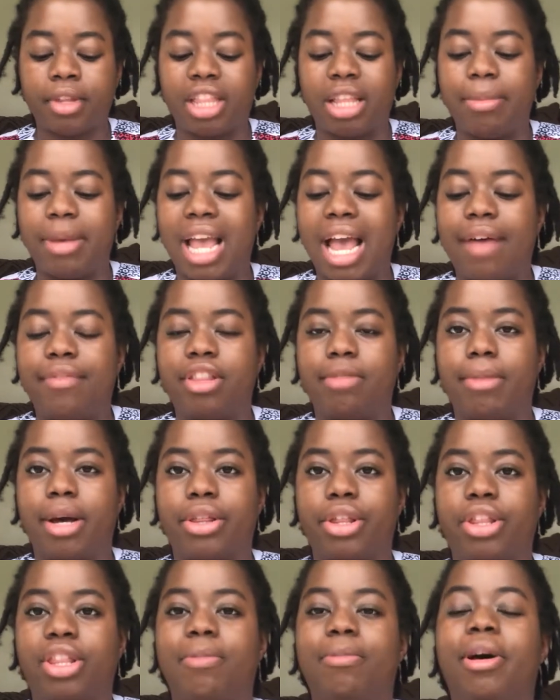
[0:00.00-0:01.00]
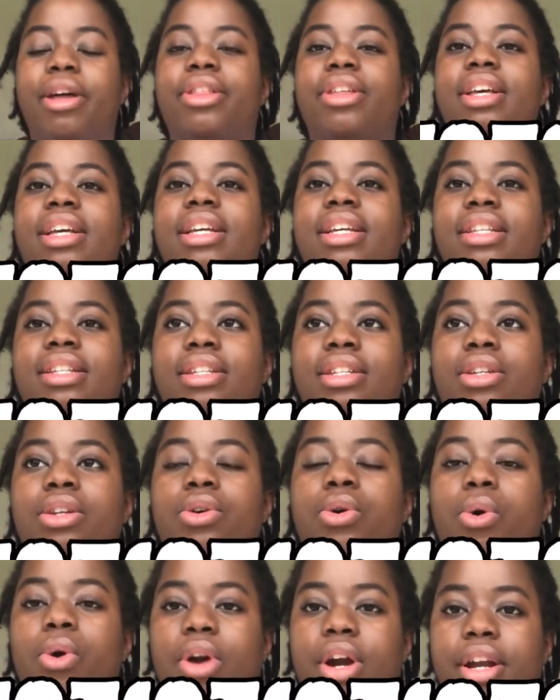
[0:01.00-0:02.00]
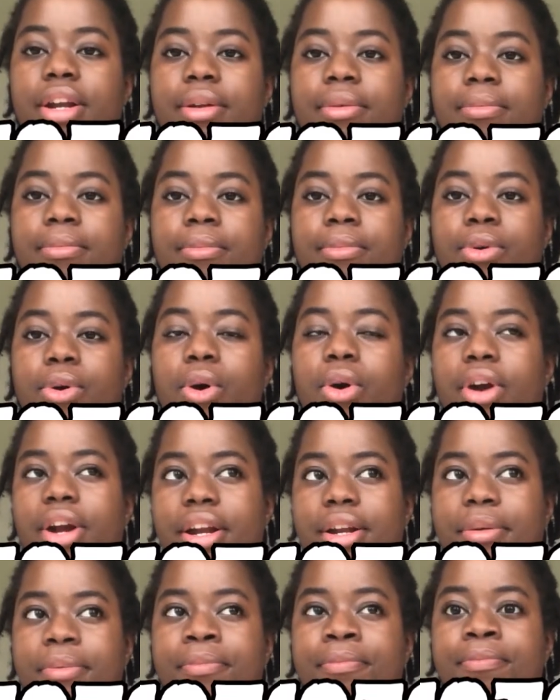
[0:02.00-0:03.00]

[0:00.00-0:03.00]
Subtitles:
Then we have the mother. The mother is Corinne.